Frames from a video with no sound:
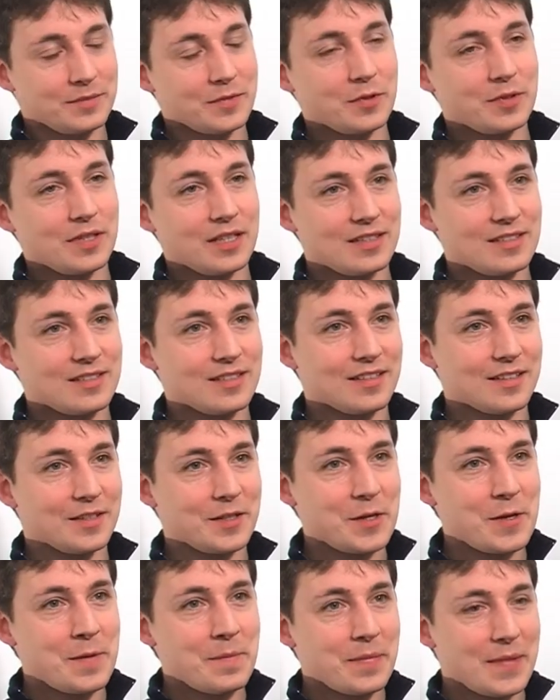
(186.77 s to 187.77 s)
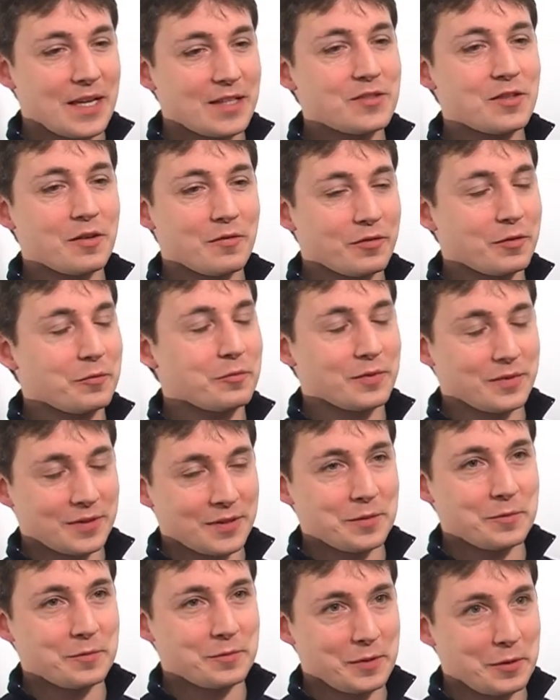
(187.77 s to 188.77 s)
So that's something
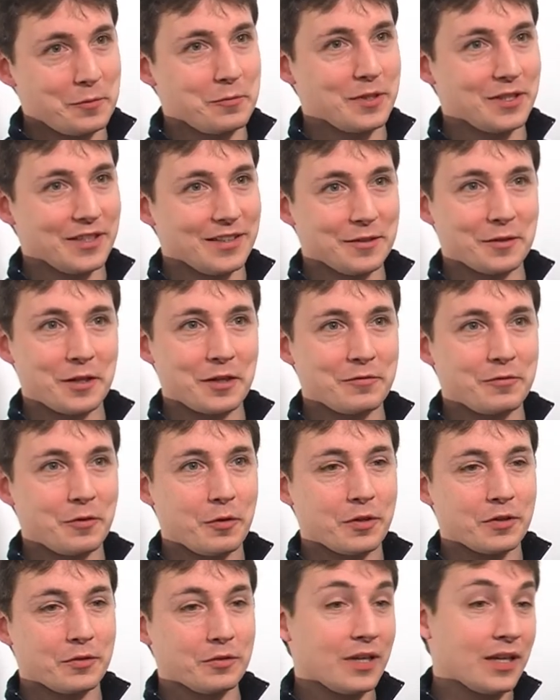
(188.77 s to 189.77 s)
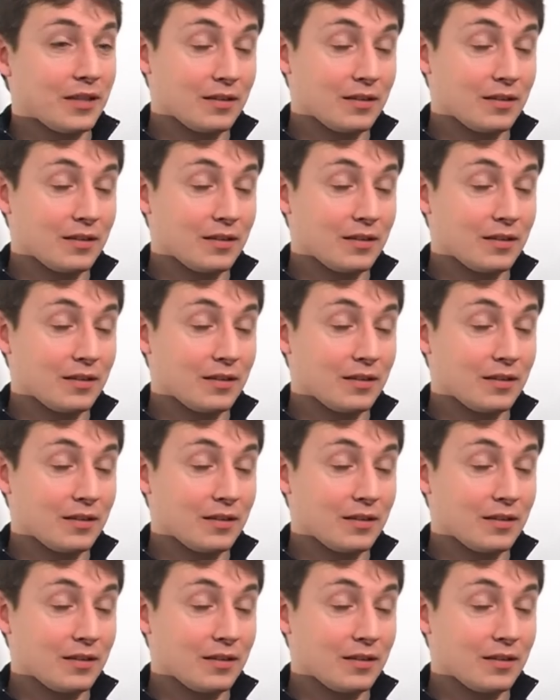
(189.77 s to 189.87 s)
we're really looking forward to,